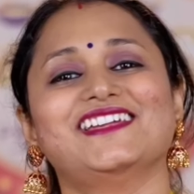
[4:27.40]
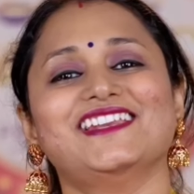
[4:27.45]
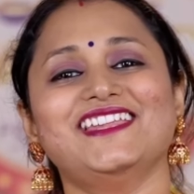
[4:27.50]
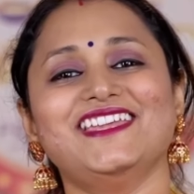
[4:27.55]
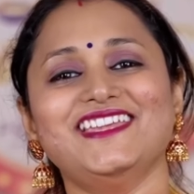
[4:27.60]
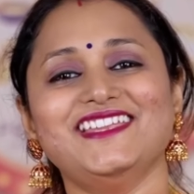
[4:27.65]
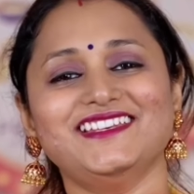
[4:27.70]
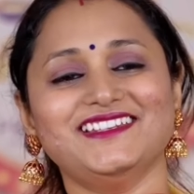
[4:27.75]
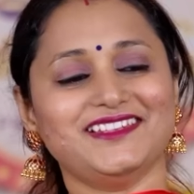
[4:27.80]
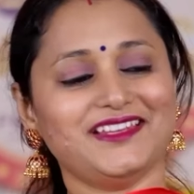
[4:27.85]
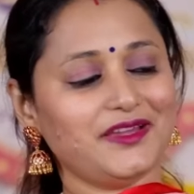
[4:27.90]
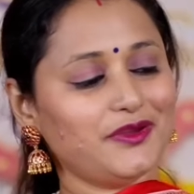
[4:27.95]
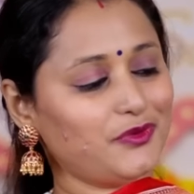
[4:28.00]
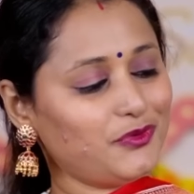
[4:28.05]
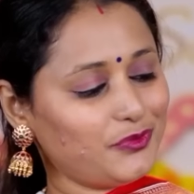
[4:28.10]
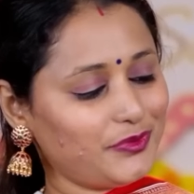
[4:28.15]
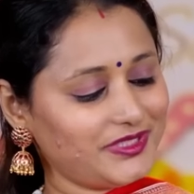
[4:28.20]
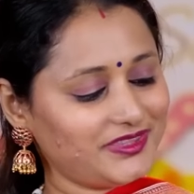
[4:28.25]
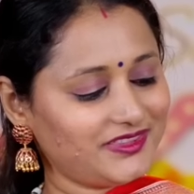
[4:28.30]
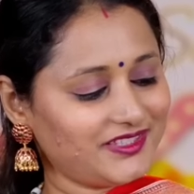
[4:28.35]
Green
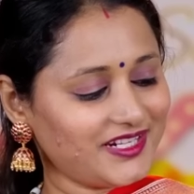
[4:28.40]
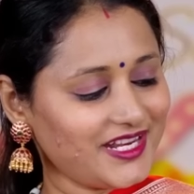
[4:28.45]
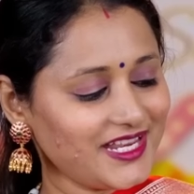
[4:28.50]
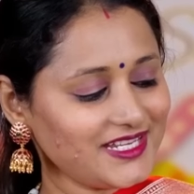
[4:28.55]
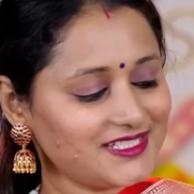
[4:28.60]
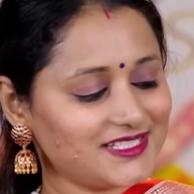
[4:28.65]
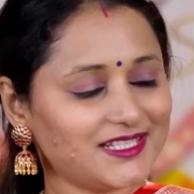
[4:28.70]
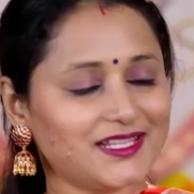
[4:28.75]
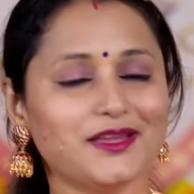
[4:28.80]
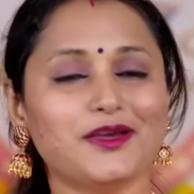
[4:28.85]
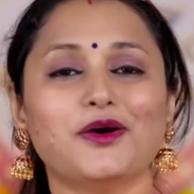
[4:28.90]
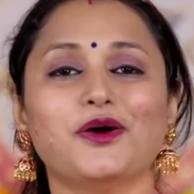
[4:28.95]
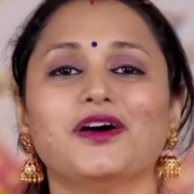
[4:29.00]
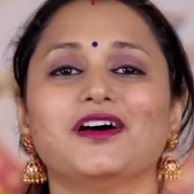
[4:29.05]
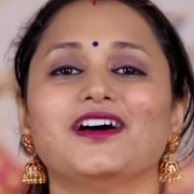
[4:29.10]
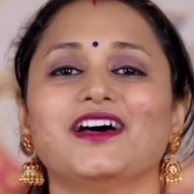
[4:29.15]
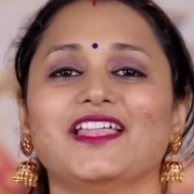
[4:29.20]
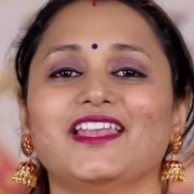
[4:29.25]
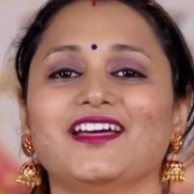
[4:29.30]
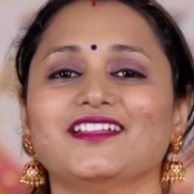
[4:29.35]
with red
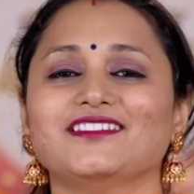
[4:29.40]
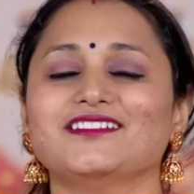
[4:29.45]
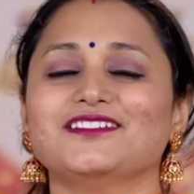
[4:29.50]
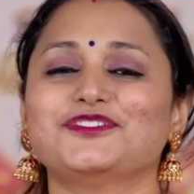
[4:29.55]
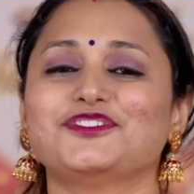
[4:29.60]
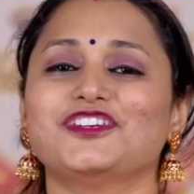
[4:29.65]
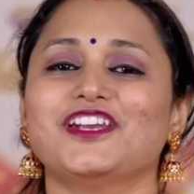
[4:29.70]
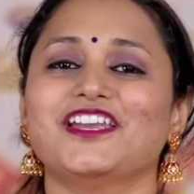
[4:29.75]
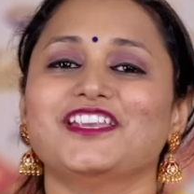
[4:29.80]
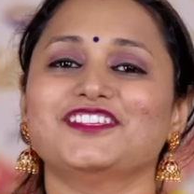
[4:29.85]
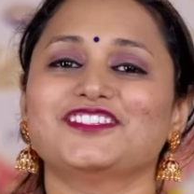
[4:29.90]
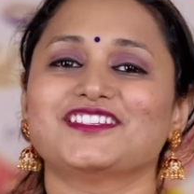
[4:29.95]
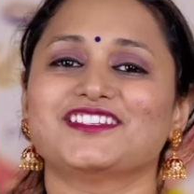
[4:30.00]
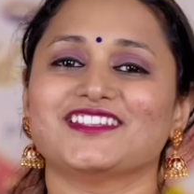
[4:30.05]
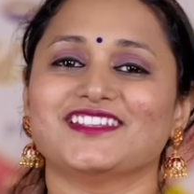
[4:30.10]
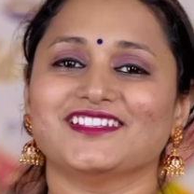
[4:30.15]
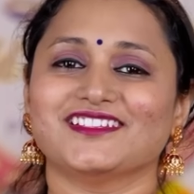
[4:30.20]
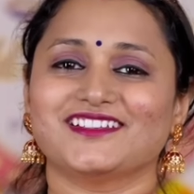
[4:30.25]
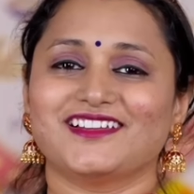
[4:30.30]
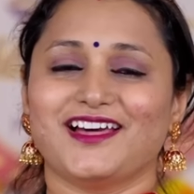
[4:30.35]
Another
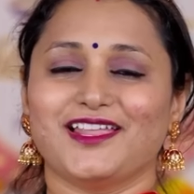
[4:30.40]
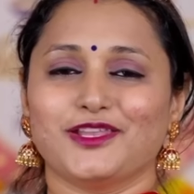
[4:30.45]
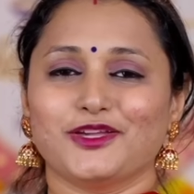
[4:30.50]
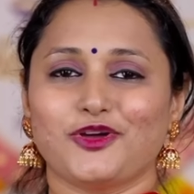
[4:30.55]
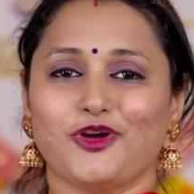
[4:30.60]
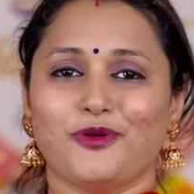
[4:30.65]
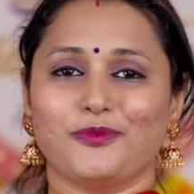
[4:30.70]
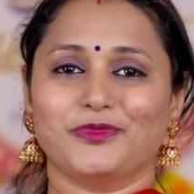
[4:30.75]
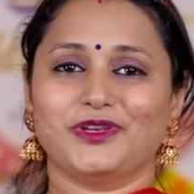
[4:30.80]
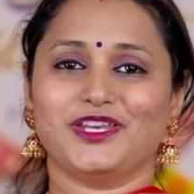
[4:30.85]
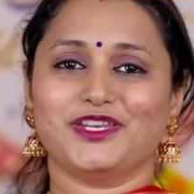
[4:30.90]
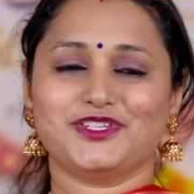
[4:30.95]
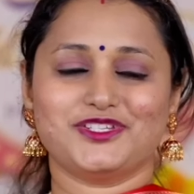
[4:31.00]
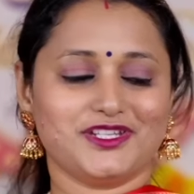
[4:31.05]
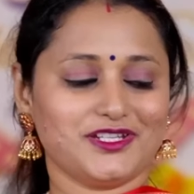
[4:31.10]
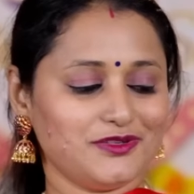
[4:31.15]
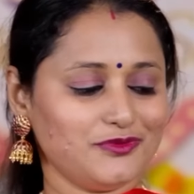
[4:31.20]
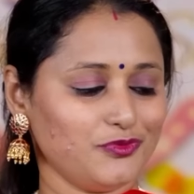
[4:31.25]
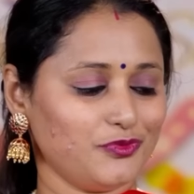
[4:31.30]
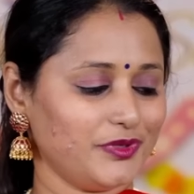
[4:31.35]
traditional color
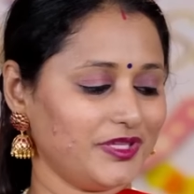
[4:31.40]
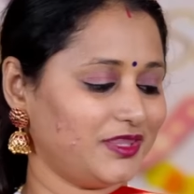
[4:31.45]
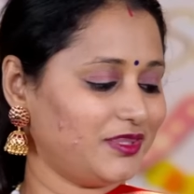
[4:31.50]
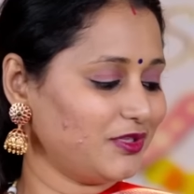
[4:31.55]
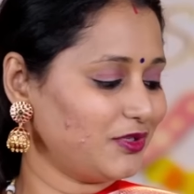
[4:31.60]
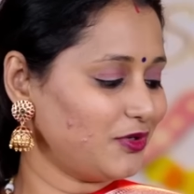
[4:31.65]
combination with